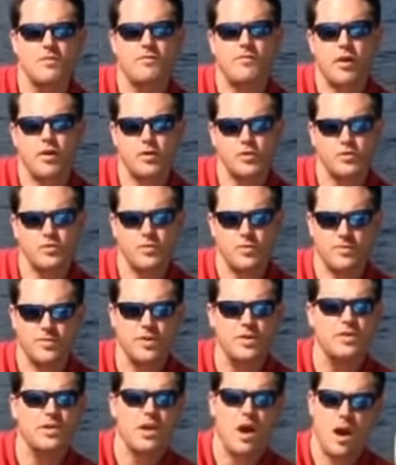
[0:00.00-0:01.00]
first
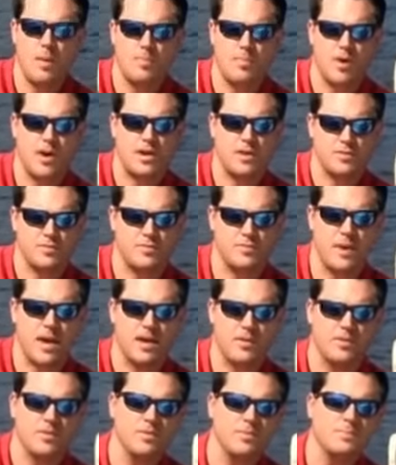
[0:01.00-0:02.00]
review the operator's
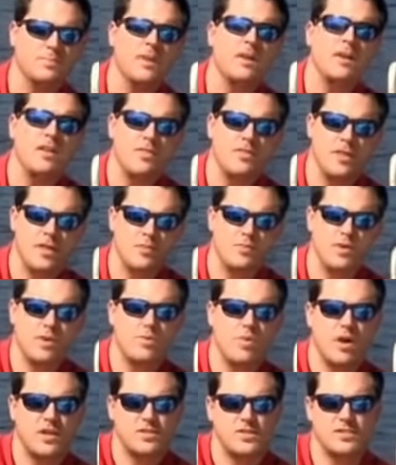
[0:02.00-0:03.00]
manual then
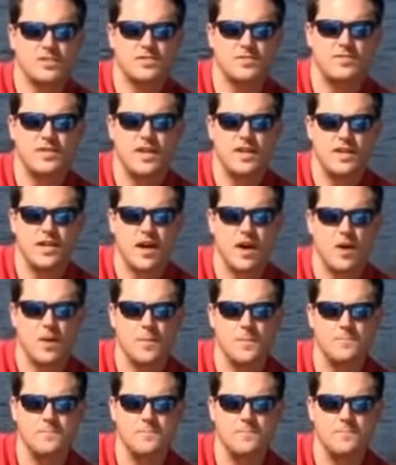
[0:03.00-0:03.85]
rewatch this video.